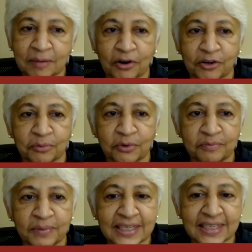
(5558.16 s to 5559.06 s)
about your
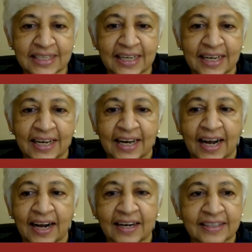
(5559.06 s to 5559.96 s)
movements.
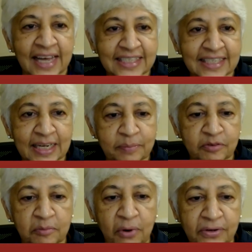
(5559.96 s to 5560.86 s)
Thanks, Dilip,
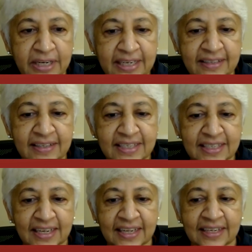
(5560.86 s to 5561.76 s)
for moderating
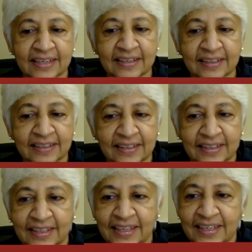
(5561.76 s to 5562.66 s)
this. And
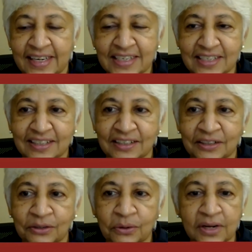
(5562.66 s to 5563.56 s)

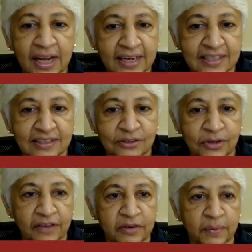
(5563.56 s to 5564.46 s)
good night
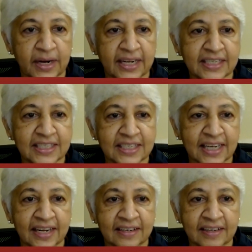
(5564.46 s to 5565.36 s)
to everyone else.
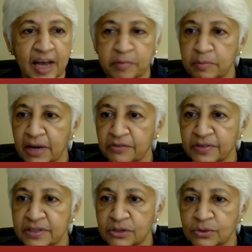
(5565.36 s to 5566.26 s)
And a happy
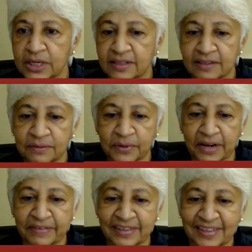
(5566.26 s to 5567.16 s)
breakfast to Jatin,
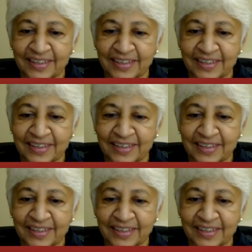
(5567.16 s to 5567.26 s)
whatever.